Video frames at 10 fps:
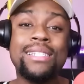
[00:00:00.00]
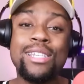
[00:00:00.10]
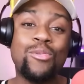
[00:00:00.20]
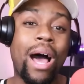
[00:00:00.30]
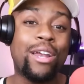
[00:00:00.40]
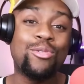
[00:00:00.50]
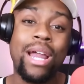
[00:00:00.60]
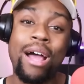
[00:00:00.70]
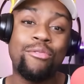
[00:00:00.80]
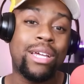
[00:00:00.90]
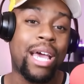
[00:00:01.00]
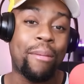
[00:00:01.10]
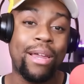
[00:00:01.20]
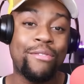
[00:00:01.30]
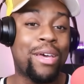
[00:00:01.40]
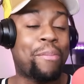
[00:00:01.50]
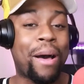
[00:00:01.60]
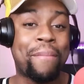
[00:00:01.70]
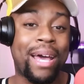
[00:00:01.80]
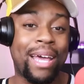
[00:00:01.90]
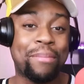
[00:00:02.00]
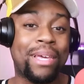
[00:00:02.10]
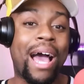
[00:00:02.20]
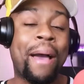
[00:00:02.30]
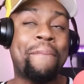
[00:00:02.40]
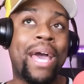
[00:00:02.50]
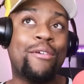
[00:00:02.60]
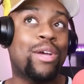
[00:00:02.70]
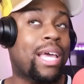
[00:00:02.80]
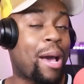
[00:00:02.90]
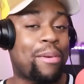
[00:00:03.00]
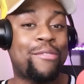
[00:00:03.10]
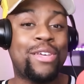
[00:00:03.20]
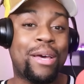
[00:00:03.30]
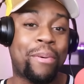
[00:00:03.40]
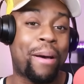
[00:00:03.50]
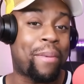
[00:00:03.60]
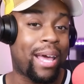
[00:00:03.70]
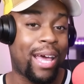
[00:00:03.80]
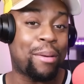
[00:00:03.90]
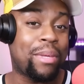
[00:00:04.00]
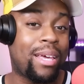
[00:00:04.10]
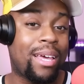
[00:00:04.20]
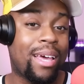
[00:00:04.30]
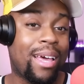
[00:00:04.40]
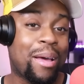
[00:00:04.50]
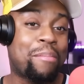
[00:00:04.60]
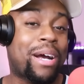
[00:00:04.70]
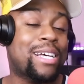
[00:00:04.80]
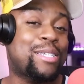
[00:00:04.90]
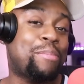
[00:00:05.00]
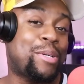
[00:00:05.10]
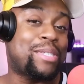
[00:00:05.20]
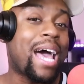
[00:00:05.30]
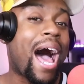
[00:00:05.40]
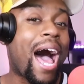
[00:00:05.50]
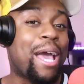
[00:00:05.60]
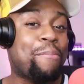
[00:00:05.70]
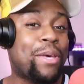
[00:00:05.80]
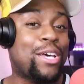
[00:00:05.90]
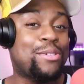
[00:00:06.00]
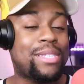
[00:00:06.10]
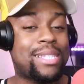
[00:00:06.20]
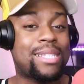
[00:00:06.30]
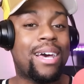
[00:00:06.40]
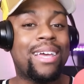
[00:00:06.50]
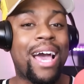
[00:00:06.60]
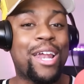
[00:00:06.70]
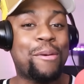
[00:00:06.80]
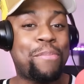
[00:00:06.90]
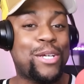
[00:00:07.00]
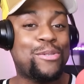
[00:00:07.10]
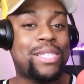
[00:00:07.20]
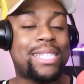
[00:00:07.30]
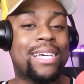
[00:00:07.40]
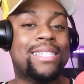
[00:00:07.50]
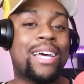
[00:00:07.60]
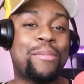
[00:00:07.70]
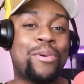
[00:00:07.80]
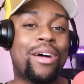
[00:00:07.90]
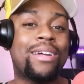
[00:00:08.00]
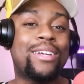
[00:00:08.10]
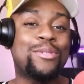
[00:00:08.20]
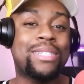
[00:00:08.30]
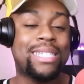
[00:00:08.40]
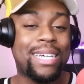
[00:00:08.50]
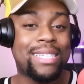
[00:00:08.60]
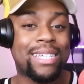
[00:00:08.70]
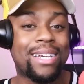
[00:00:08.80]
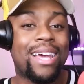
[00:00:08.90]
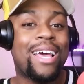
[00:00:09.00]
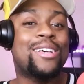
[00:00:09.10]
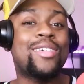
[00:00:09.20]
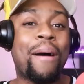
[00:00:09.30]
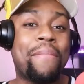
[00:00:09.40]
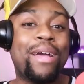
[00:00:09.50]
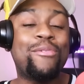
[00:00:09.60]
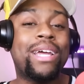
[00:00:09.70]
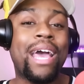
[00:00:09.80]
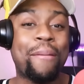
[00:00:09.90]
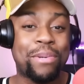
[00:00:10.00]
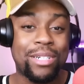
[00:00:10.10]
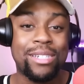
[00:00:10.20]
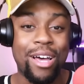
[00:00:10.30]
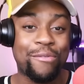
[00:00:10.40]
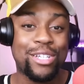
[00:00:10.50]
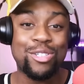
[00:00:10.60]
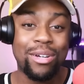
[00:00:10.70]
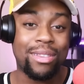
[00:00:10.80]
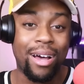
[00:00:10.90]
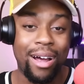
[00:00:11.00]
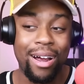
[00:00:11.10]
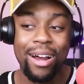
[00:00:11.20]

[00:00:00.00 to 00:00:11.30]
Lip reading: why I do not recap Love Hip Hop Miami. I may recap Love Hip Hop Miami because of Boots. Hi, Boots. Y'all know Boots is going to be on the new season. So I may recap it just off the strength of her.